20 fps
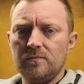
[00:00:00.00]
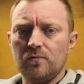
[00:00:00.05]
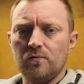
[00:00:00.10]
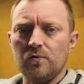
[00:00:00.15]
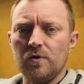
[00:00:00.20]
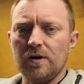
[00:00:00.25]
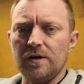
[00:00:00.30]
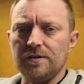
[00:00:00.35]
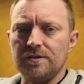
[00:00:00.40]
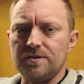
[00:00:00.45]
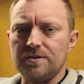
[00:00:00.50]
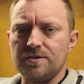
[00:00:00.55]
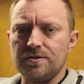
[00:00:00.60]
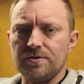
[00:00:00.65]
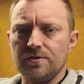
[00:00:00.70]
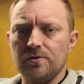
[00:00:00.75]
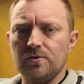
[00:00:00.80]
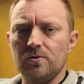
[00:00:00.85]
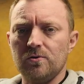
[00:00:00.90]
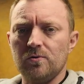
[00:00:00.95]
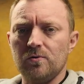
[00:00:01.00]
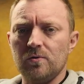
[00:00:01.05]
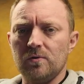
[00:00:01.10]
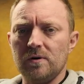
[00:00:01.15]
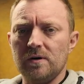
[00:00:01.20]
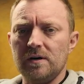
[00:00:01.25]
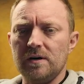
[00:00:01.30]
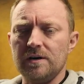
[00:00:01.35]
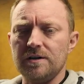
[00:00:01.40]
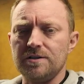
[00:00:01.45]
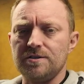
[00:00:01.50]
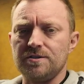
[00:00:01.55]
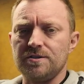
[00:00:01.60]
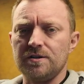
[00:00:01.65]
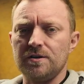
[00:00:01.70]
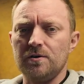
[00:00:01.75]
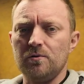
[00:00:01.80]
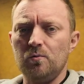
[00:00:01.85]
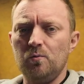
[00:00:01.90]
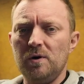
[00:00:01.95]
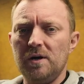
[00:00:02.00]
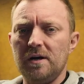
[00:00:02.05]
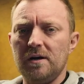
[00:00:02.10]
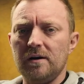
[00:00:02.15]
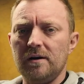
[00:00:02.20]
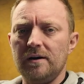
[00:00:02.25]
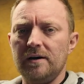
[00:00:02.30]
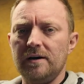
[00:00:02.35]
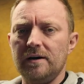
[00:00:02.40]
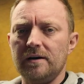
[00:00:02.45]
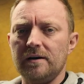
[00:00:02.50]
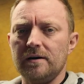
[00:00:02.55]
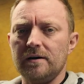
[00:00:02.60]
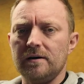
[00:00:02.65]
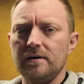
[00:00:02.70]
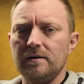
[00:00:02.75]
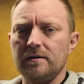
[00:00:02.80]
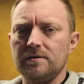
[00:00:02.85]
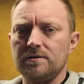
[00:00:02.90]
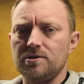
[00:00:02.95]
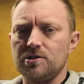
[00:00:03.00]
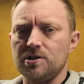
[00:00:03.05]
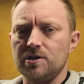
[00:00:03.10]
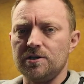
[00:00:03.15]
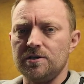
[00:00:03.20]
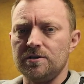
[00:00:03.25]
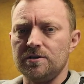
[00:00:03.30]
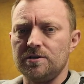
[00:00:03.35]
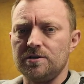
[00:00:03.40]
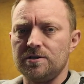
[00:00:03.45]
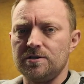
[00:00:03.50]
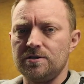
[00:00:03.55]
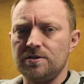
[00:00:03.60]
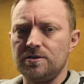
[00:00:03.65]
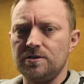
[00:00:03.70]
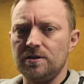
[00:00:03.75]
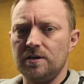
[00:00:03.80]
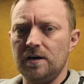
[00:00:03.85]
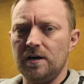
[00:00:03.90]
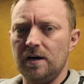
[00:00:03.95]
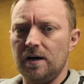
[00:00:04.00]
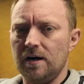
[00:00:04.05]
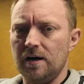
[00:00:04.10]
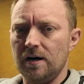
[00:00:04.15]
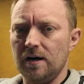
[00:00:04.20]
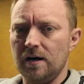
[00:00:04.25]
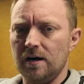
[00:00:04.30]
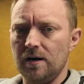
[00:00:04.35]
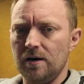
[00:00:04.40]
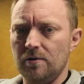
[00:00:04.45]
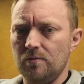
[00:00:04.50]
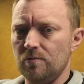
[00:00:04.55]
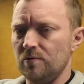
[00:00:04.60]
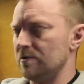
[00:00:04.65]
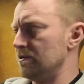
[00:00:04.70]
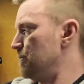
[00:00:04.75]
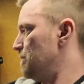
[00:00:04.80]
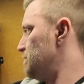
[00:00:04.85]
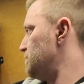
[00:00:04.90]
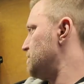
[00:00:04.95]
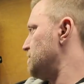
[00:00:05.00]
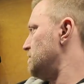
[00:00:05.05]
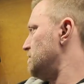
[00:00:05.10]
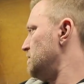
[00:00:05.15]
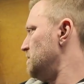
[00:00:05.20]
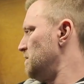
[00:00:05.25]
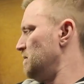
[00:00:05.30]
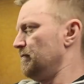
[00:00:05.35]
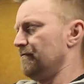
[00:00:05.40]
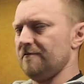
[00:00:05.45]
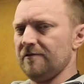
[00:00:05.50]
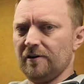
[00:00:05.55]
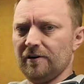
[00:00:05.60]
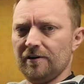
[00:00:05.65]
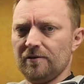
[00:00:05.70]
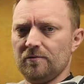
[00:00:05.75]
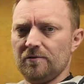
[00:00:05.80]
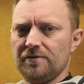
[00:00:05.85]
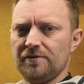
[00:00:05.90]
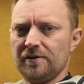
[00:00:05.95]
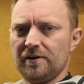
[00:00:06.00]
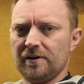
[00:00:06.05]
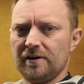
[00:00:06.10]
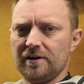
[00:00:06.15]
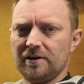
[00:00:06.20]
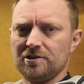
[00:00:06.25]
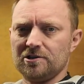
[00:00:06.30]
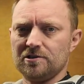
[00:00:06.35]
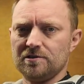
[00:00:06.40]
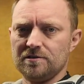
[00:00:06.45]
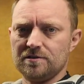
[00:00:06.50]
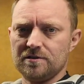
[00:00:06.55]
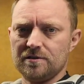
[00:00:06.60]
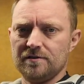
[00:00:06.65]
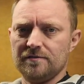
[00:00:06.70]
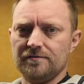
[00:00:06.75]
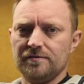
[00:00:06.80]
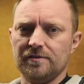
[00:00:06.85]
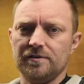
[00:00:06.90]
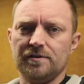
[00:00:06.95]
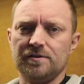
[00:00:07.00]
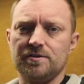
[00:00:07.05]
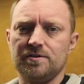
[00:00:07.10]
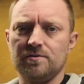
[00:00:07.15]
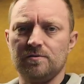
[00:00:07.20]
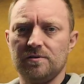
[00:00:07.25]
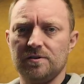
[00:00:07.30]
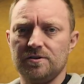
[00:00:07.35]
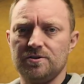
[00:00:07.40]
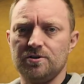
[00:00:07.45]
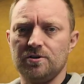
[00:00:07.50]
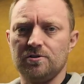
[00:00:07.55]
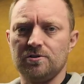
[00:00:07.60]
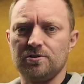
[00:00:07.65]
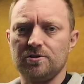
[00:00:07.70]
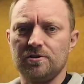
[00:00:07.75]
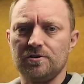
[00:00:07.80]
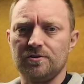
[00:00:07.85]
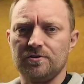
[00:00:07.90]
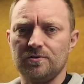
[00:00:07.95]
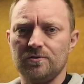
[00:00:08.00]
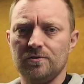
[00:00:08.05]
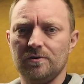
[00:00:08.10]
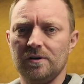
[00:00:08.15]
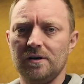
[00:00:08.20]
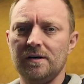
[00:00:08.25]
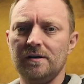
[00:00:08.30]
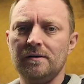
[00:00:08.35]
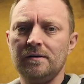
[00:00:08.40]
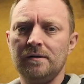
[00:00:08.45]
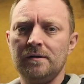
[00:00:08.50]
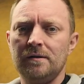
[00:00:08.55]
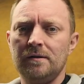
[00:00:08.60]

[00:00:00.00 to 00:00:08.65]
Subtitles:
Right, so it's a week later since I was fiddling with the connections of the solar charge controller.